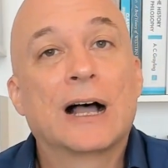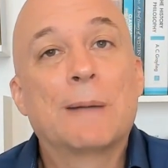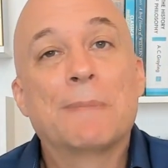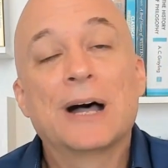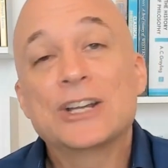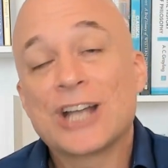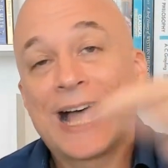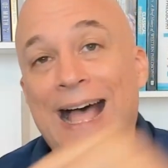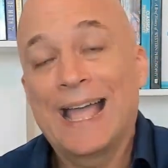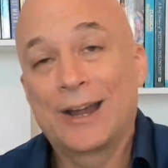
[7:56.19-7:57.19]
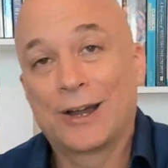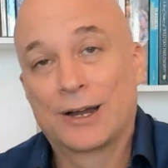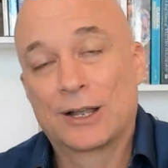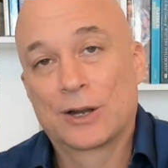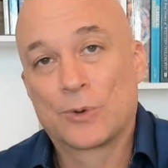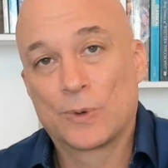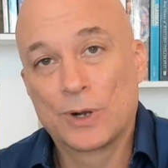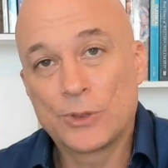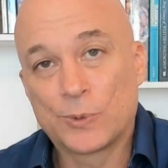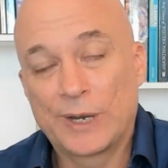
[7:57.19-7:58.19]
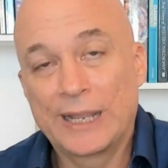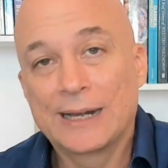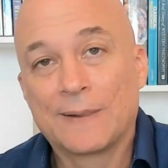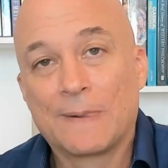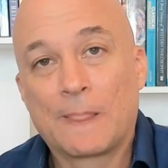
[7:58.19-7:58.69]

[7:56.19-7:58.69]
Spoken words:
a much higher growth rate,